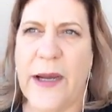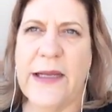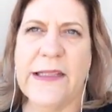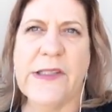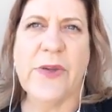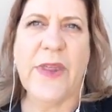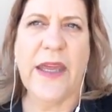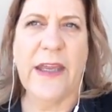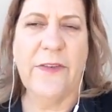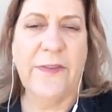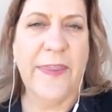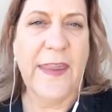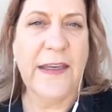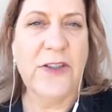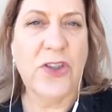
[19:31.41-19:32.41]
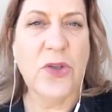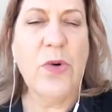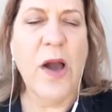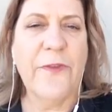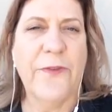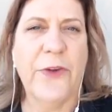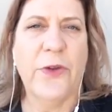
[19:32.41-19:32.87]
so that if they do
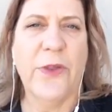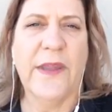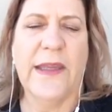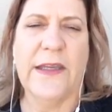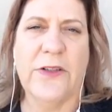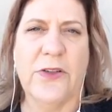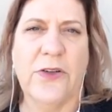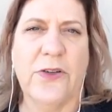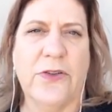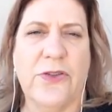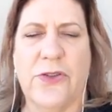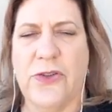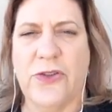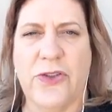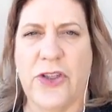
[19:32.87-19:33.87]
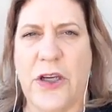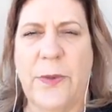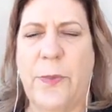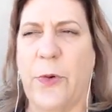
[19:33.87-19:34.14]
offer you the internship,